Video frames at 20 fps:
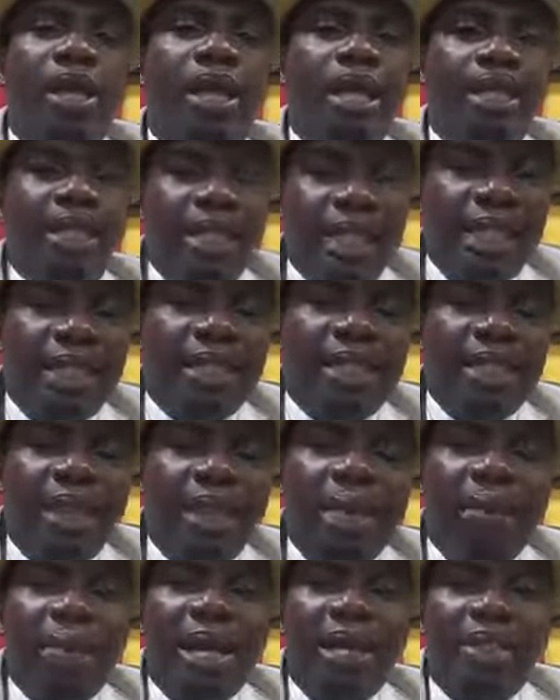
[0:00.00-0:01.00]

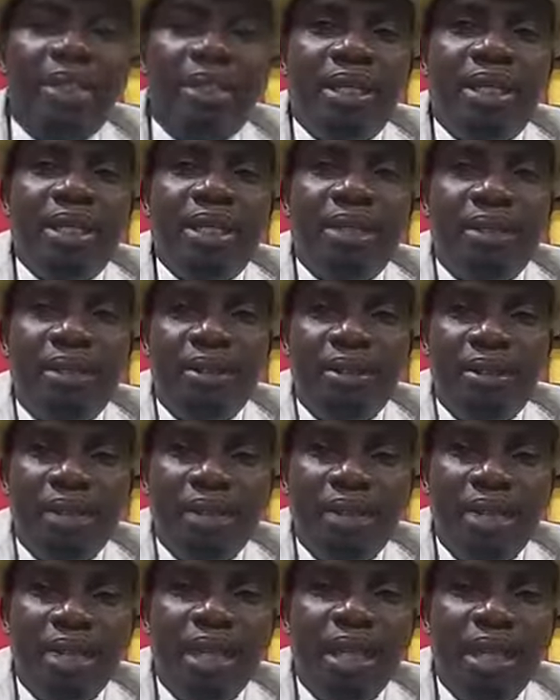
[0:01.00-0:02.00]
International Men's Day.
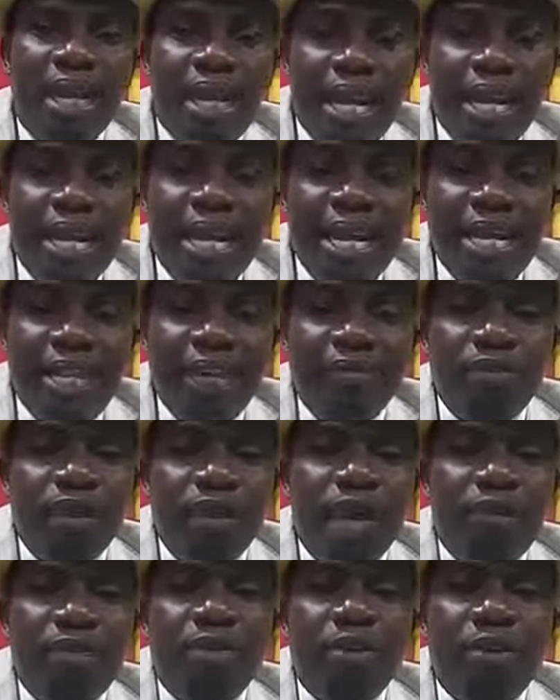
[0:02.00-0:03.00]
Any gift
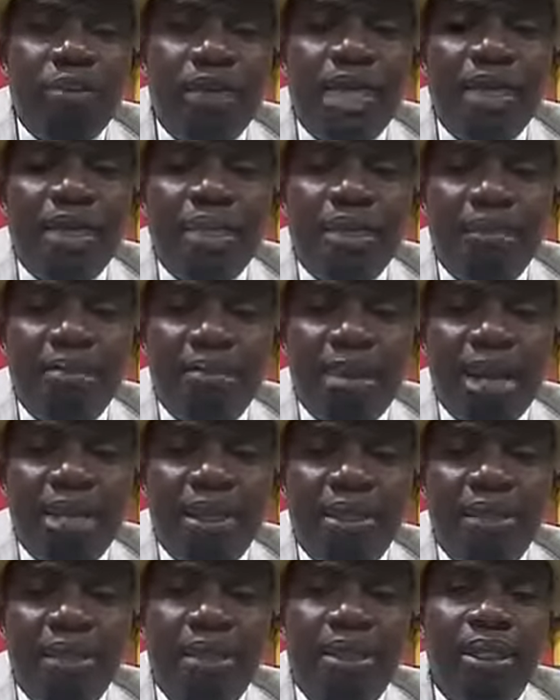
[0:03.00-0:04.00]
you have for me as a
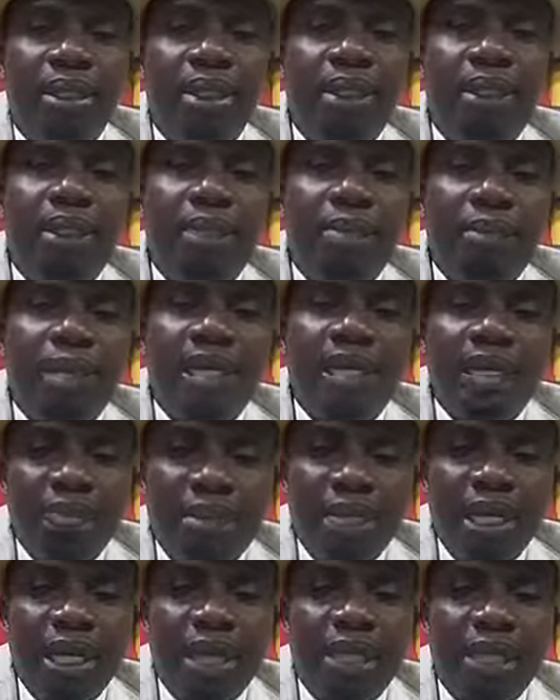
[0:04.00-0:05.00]
man, please
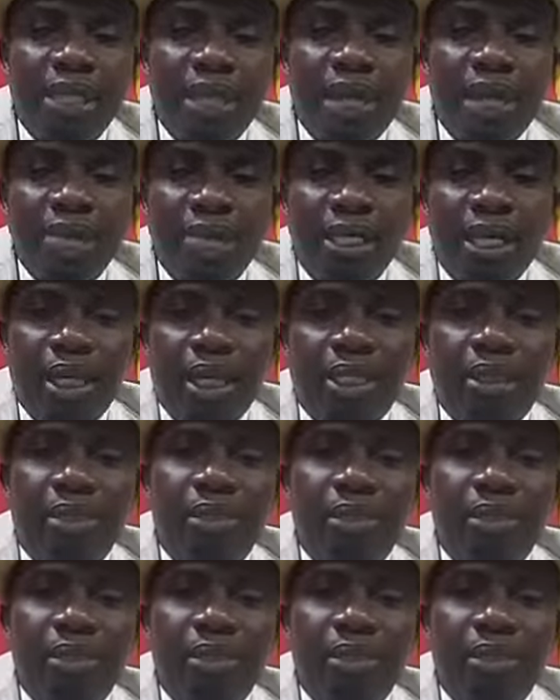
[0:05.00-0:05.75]
bring it. I'll take it.